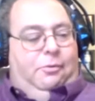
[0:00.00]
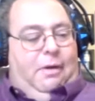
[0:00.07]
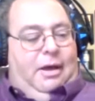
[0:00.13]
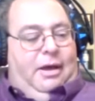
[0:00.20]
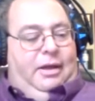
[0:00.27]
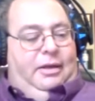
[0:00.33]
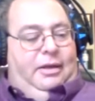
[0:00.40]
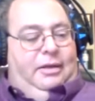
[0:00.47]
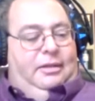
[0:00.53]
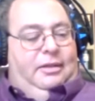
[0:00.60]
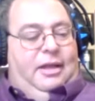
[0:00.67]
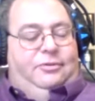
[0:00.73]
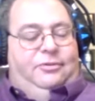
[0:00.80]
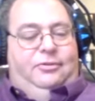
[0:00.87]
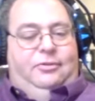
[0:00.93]
and if that
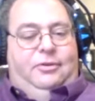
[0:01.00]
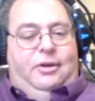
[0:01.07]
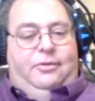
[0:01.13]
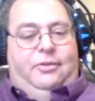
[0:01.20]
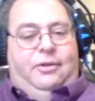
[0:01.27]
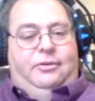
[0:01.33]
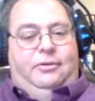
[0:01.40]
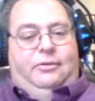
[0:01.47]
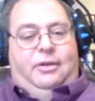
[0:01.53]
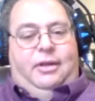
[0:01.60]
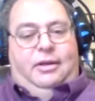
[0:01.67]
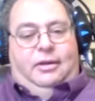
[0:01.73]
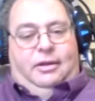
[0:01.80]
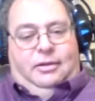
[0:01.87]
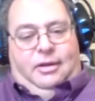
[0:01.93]
doesn't work, then you
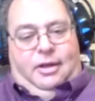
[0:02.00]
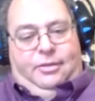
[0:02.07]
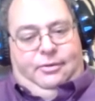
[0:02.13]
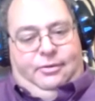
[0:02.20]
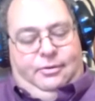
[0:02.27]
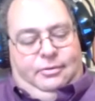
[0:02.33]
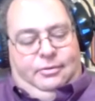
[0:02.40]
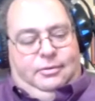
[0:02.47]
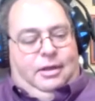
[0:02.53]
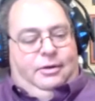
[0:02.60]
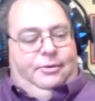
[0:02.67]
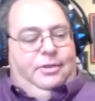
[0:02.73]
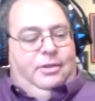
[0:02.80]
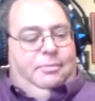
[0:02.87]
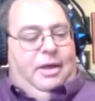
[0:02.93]
come back another day
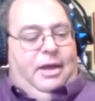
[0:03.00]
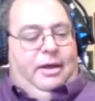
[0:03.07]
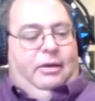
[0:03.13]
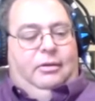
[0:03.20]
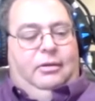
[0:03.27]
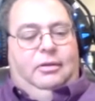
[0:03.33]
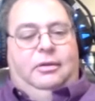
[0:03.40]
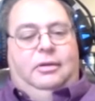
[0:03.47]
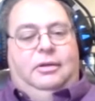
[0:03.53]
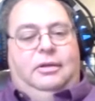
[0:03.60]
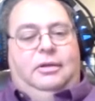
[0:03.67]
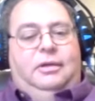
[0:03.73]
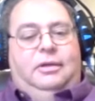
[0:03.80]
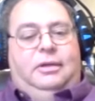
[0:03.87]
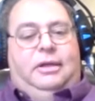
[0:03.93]
for trial.
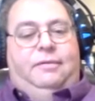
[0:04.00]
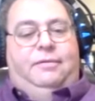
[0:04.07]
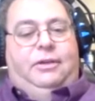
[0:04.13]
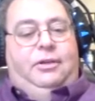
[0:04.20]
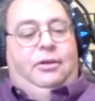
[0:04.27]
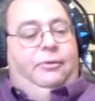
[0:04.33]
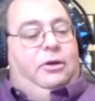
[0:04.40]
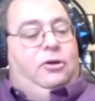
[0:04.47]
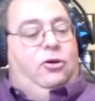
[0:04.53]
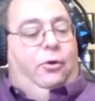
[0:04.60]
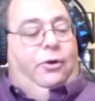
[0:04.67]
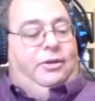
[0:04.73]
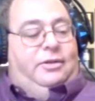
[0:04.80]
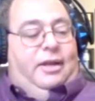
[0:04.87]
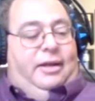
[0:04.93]
You'll have a
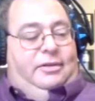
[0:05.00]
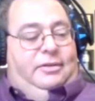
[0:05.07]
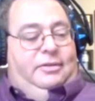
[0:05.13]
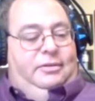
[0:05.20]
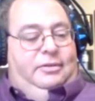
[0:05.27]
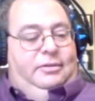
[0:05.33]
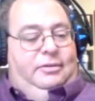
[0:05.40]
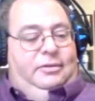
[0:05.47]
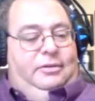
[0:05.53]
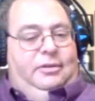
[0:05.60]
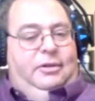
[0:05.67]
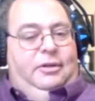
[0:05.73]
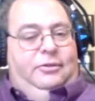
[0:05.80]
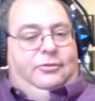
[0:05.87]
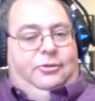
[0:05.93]
couple weeks' notice.
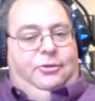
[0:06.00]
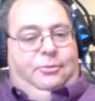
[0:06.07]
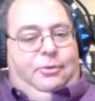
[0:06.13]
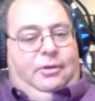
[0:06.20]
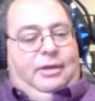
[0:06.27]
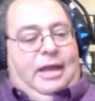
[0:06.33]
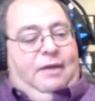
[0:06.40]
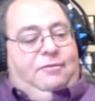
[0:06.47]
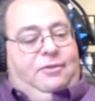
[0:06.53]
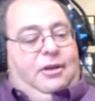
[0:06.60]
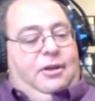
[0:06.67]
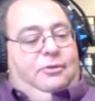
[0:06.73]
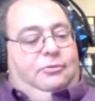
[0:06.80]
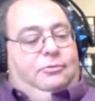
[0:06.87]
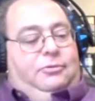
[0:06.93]
So you'll be able
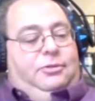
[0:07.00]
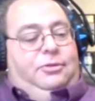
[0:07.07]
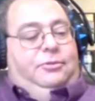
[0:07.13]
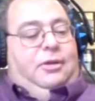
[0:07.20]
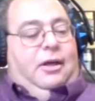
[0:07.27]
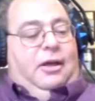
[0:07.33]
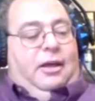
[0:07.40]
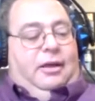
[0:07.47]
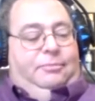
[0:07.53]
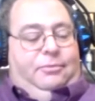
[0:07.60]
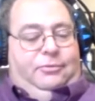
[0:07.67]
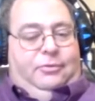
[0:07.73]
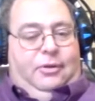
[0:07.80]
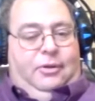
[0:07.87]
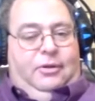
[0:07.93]
to prepare your
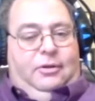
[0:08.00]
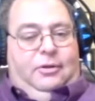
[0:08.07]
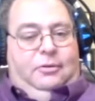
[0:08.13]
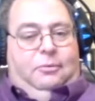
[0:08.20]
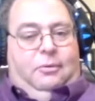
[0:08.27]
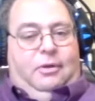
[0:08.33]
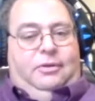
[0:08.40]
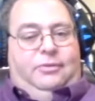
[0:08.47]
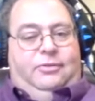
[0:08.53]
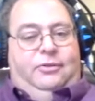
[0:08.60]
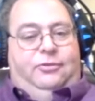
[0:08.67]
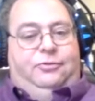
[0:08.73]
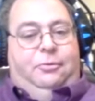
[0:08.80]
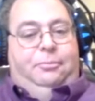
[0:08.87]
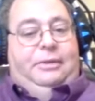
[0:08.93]
materials or whatever it is
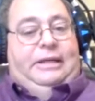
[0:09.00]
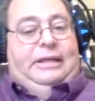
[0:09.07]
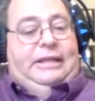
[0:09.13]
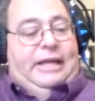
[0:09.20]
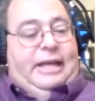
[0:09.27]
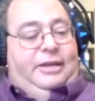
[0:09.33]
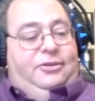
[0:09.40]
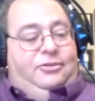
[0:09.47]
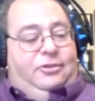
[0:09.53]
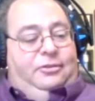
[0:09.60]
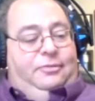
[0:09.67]
you want to say.